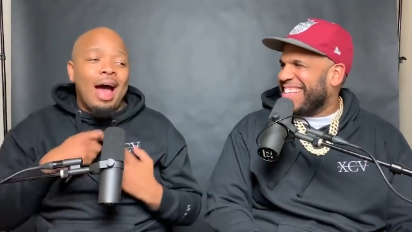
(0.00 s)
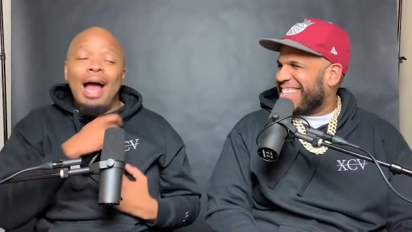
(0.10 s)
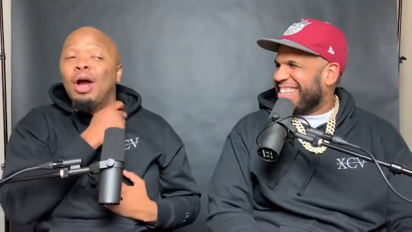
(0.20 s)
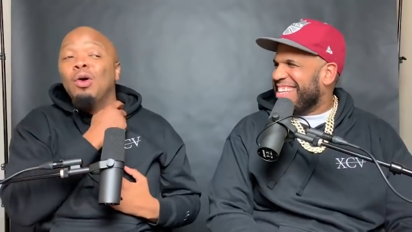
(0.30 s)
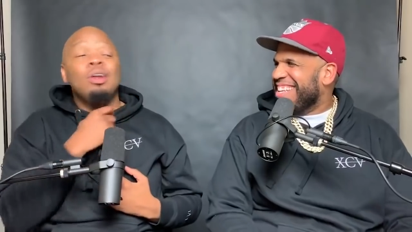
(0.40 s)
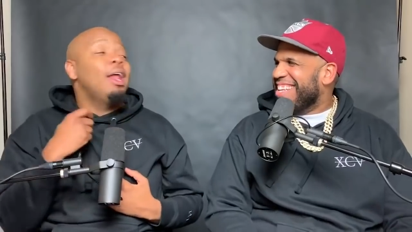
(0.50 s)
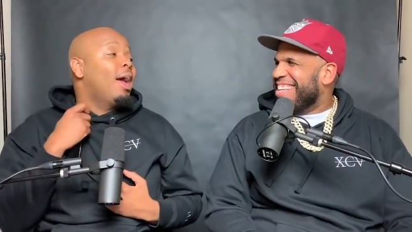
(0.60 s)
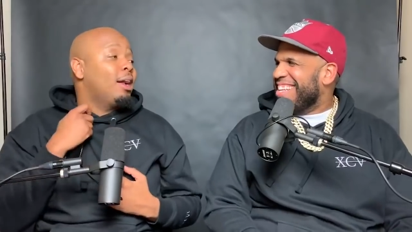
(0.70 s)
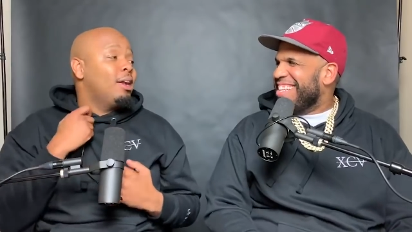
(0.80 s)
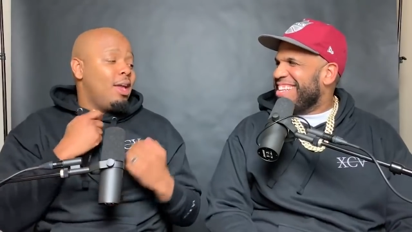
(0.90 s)
Speaker 1: I go
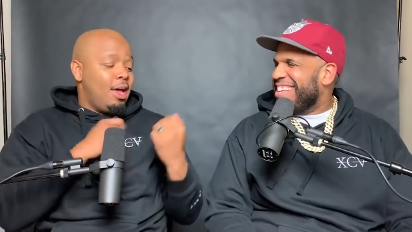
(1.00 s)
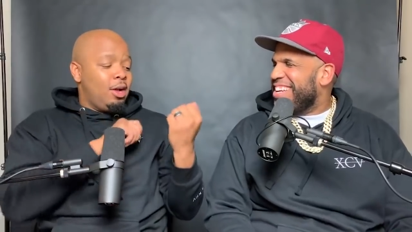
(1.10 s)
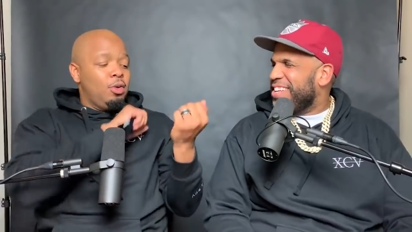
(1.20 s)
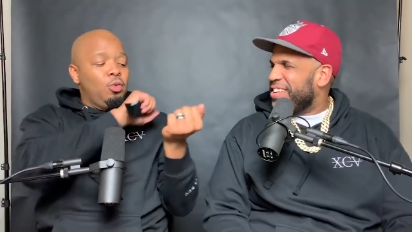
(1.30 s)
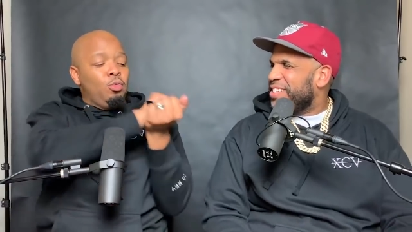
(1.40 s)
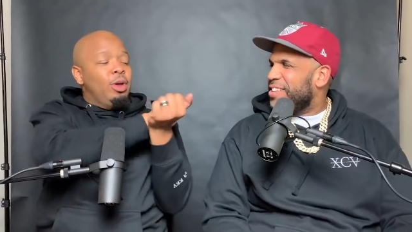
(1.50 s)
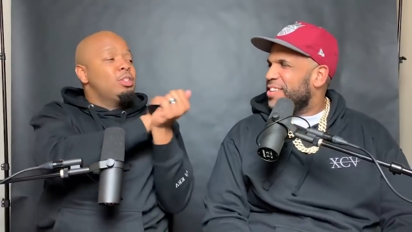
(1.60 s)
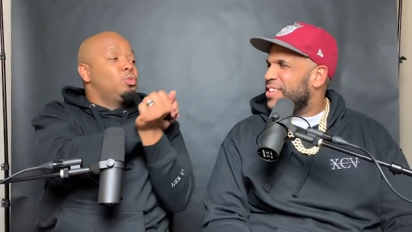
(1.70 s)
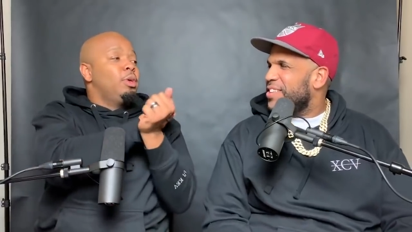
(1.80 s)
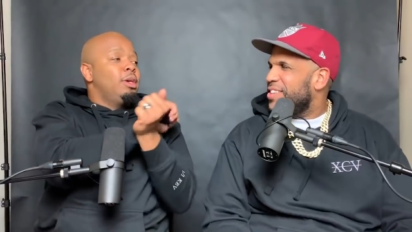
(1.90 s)
neck, neck,
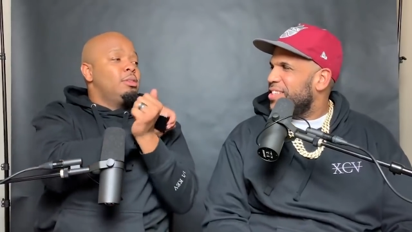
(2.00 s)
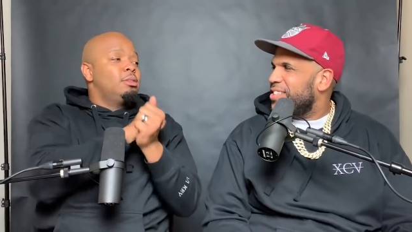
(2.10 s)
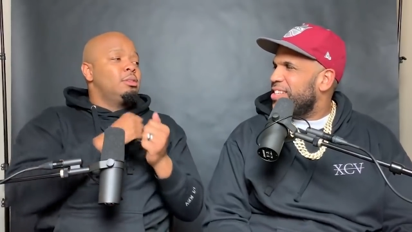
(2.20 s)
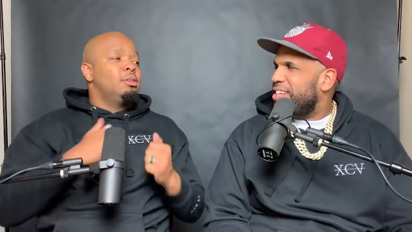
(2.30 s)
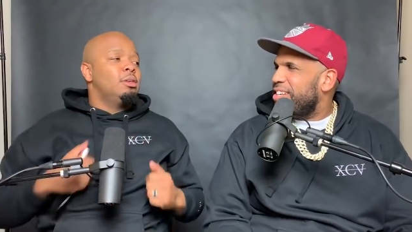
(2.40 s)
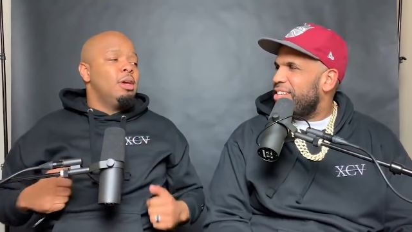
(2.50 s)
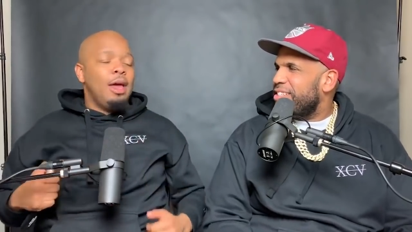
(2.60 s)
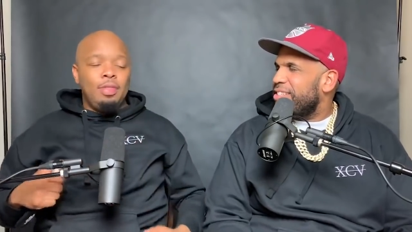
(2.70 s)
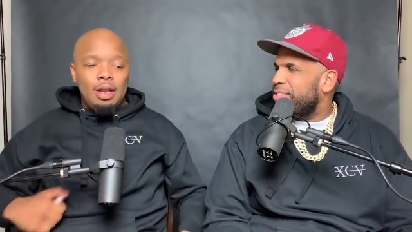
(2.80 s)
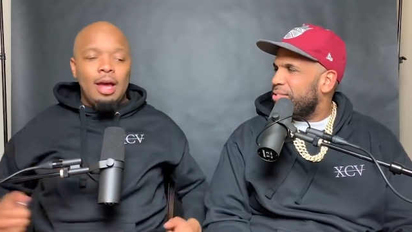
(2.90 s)
wrist, wrist, uh-huh.
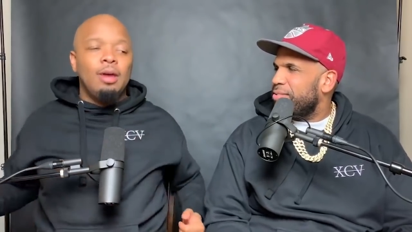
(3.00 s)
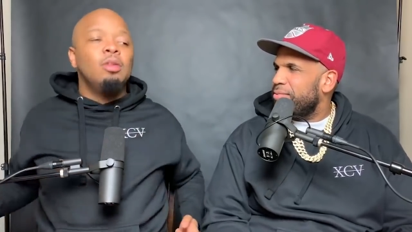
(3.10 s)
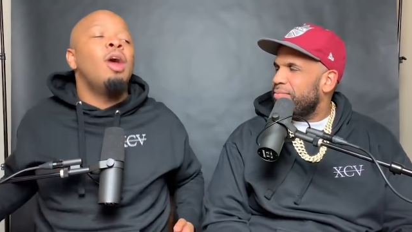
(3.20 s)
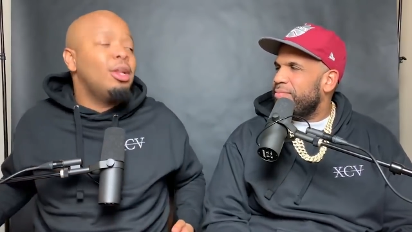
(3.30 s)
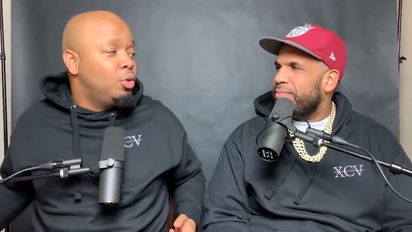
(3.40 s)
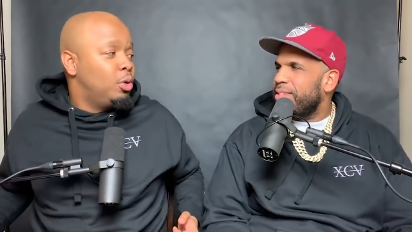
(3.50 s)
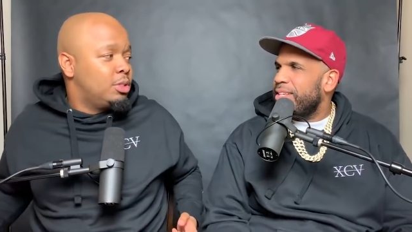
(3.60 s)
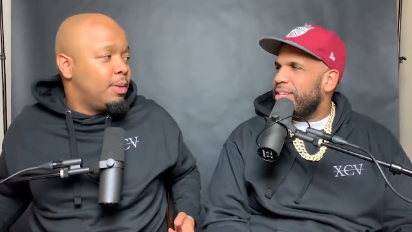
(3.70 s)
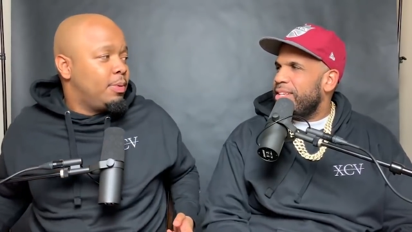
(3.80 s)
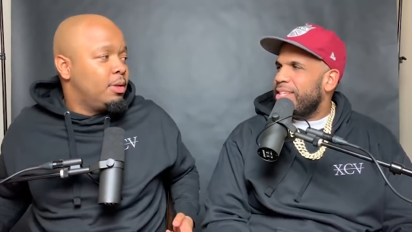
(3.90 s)
and then I I do a
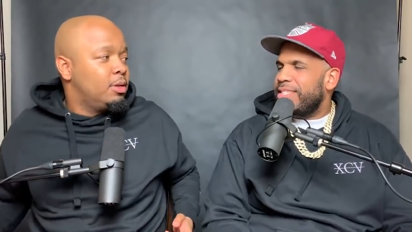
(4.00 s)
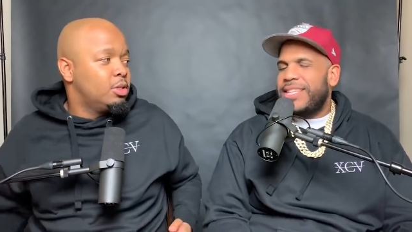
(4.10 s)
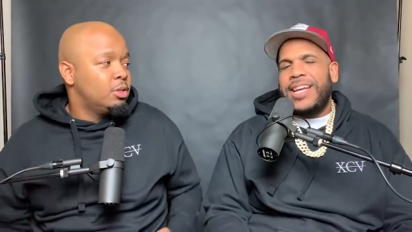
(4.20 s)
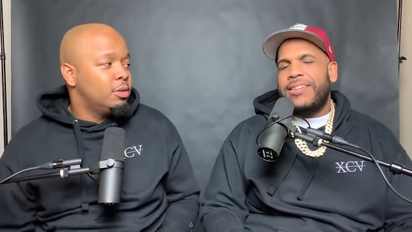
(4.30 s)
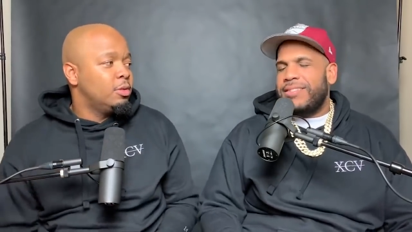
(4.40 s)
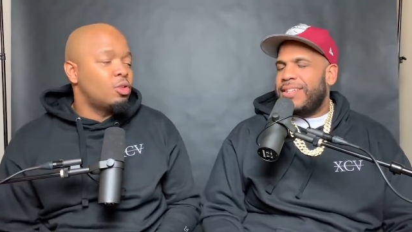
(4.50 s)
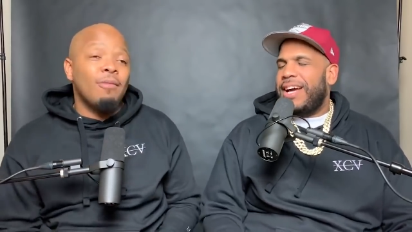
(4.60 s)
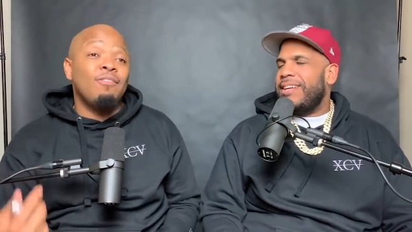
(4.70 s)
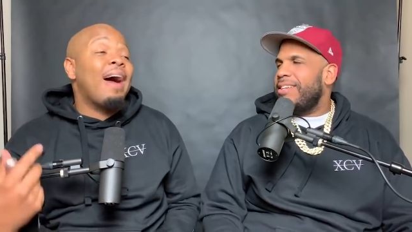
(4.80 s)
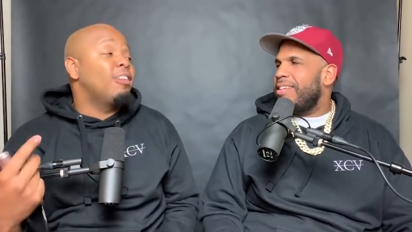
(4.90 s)
step in. See,
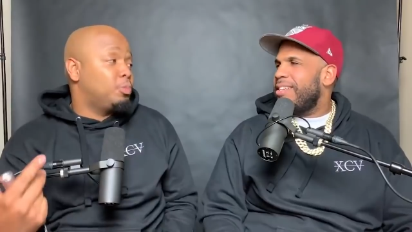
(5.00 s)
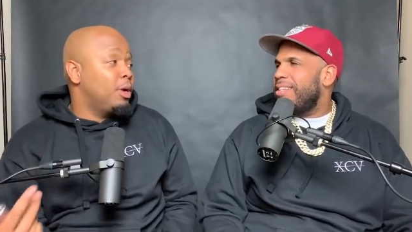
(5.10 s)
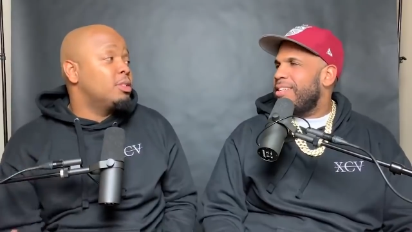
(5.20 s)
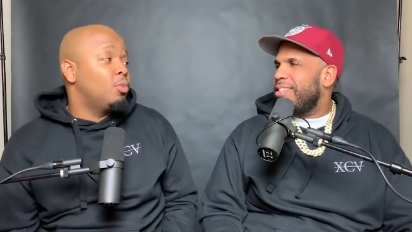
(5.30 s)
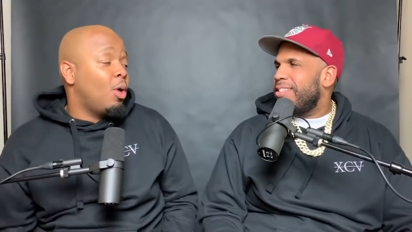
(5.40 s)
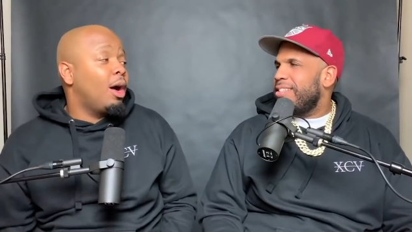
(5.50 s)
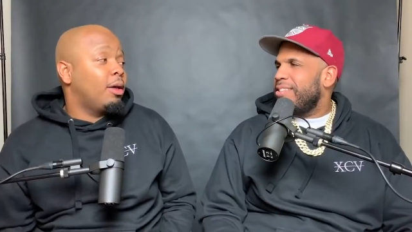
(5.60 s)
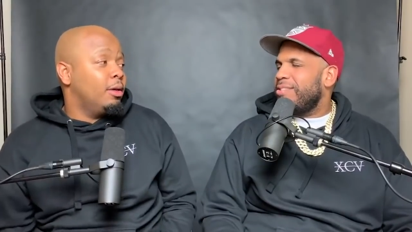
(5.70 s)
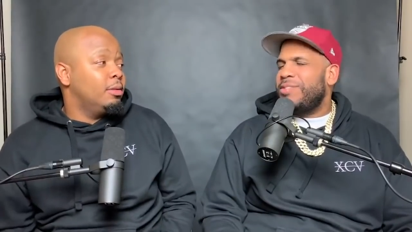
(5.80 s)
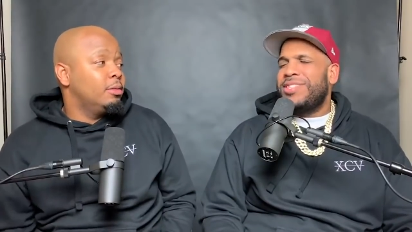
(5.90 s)
so I'm five sprays of
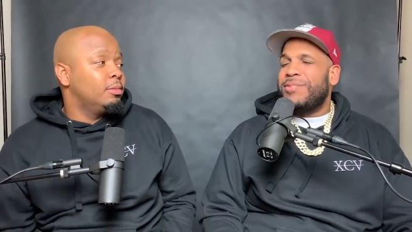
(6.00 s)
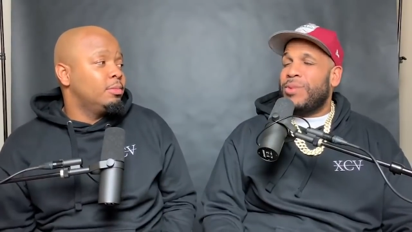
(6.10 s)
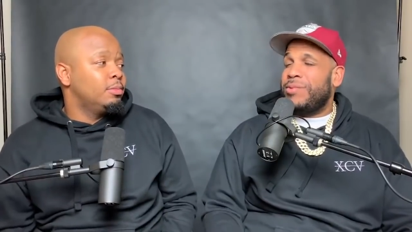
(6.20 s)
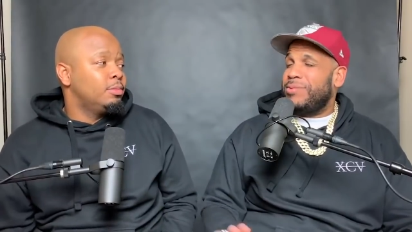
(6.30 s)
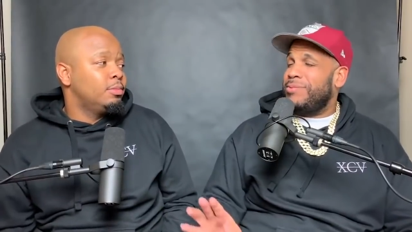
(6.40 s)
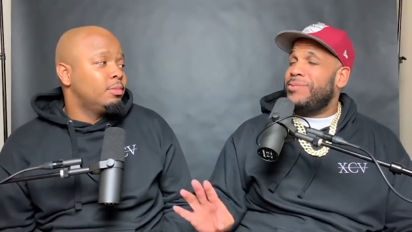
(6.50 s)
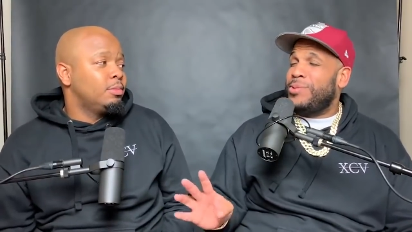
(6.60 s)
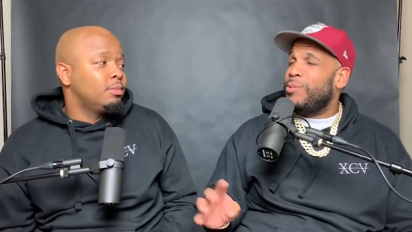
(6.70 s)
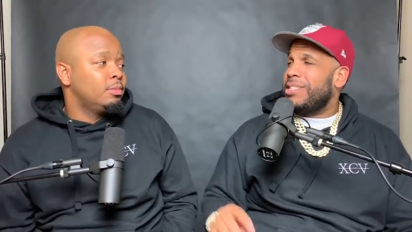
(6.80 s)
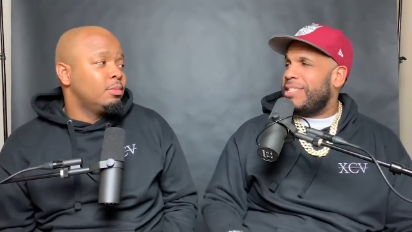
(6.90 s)
walking.
Speaker 2: You say, wait, you
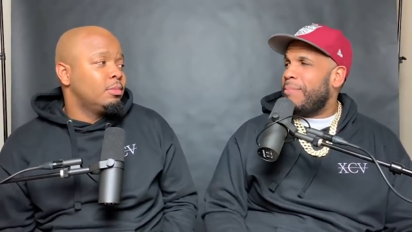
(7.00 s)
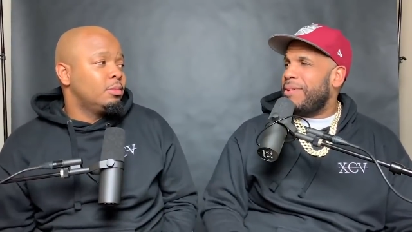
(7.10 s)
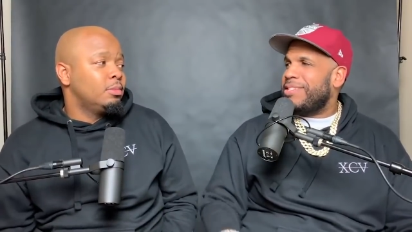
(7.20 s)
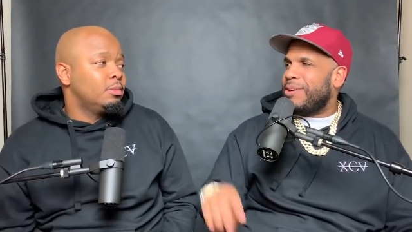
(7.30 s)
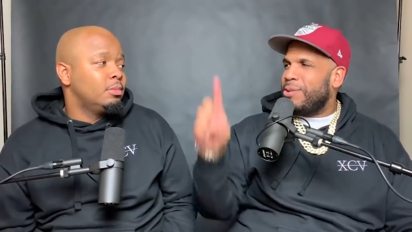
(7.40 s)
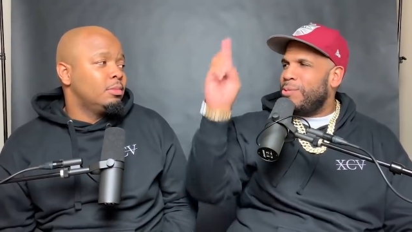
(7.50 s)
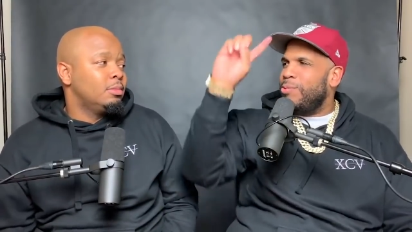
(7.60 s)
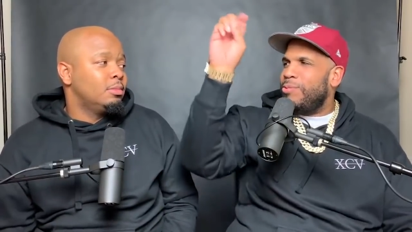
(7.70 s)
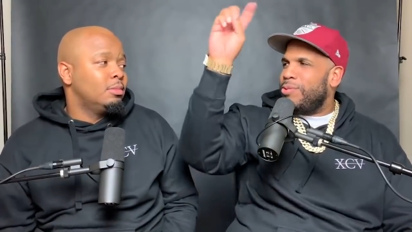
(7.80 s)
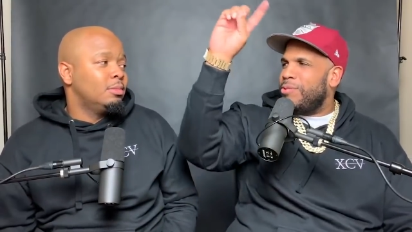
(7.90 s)
do a step in, so
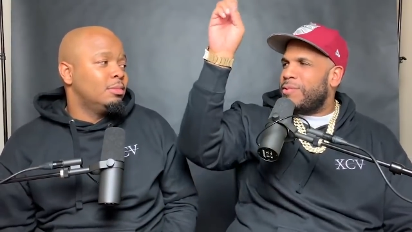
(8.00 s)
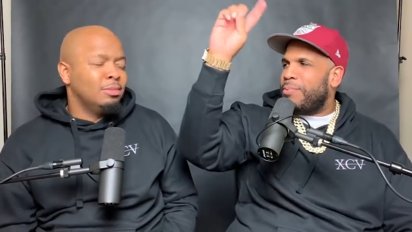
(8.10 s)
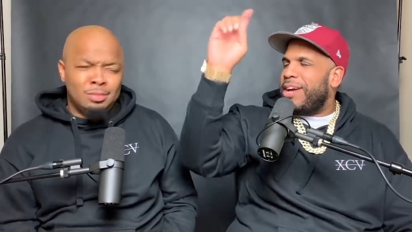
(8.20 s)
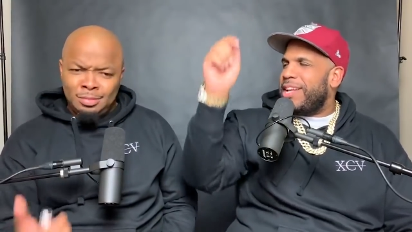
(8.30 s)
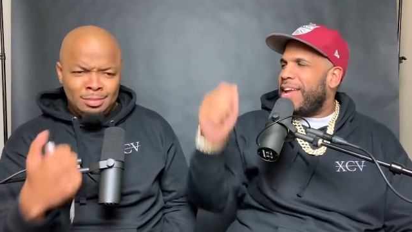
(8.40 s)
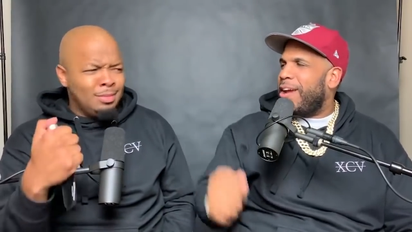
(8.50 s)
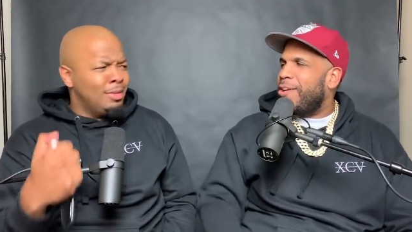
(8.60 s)
you you spray it in the